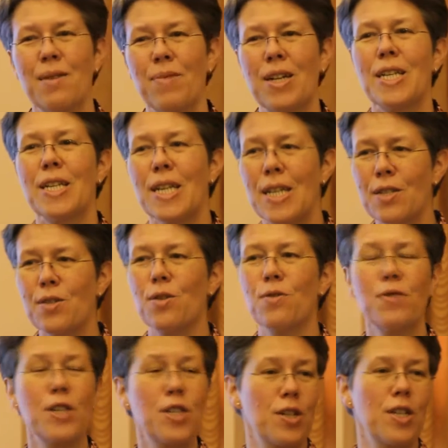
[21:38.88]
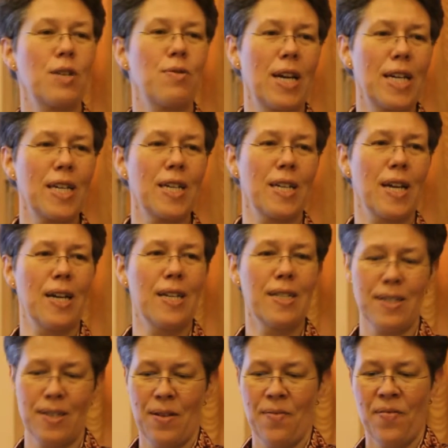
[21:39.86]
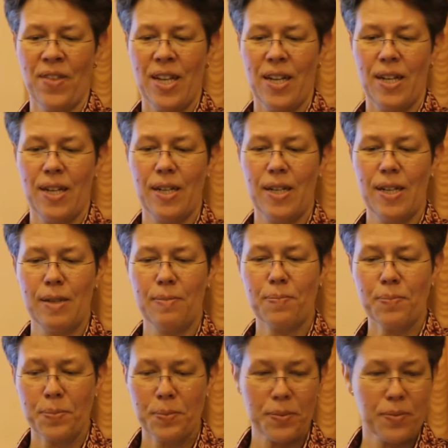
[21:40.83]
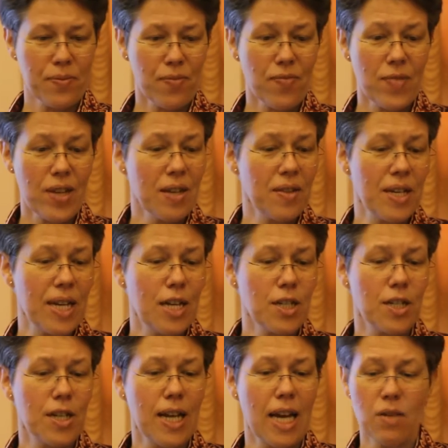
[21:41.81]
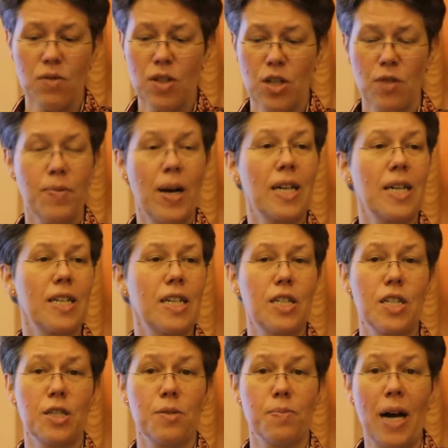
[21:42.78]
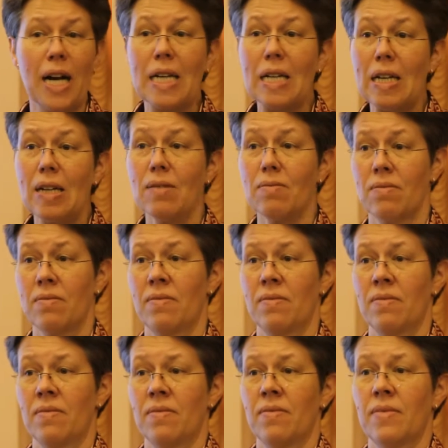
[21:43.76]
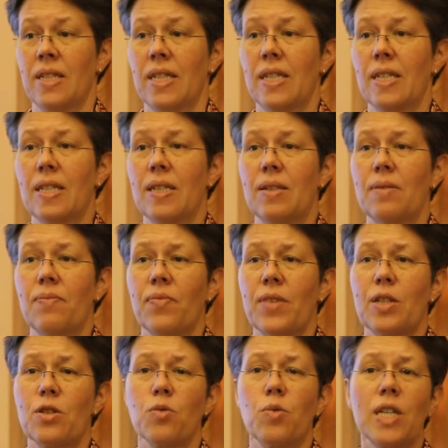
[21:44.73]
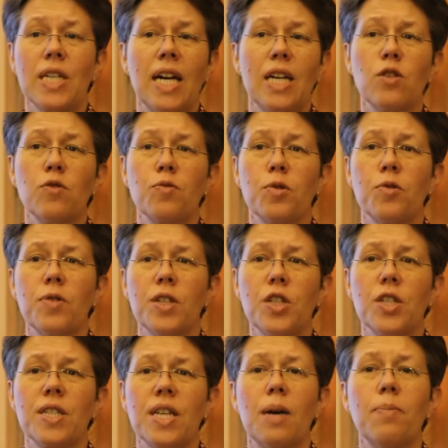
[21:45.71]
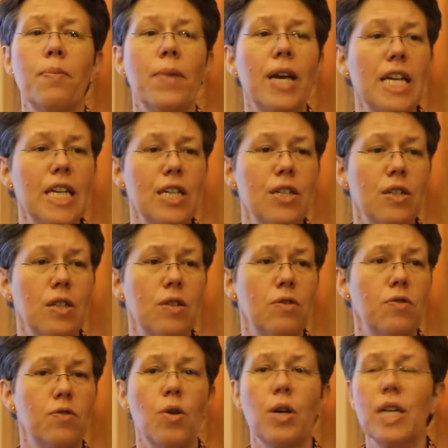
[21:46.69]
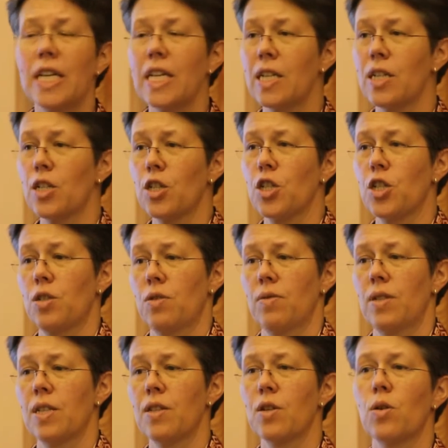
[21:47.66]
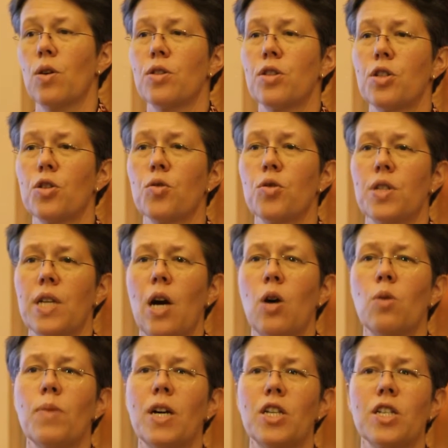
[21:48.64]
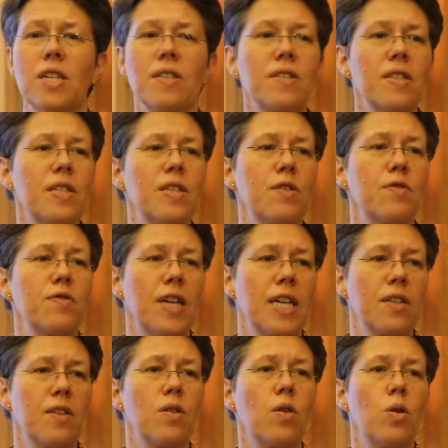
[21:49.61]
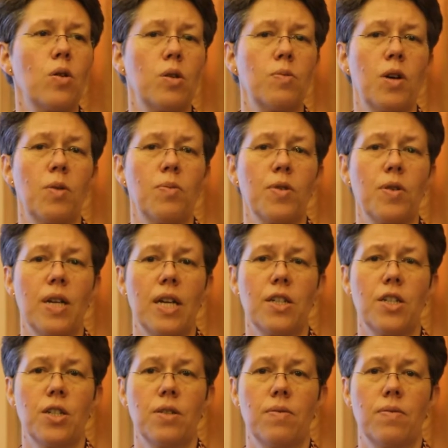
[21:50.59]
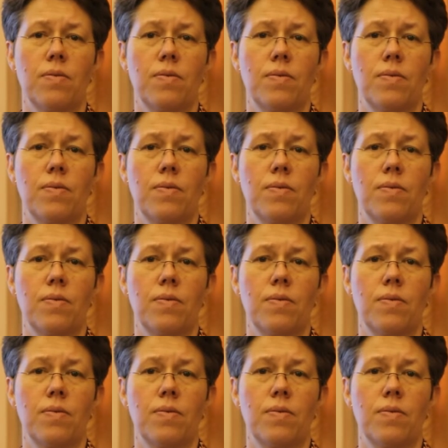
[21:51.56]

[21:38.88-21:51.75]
but it is officially recognized. The national language of Bangladesh is Bangla. And so what kind of provisions are made for English in the constitution? How much does this affect the local population?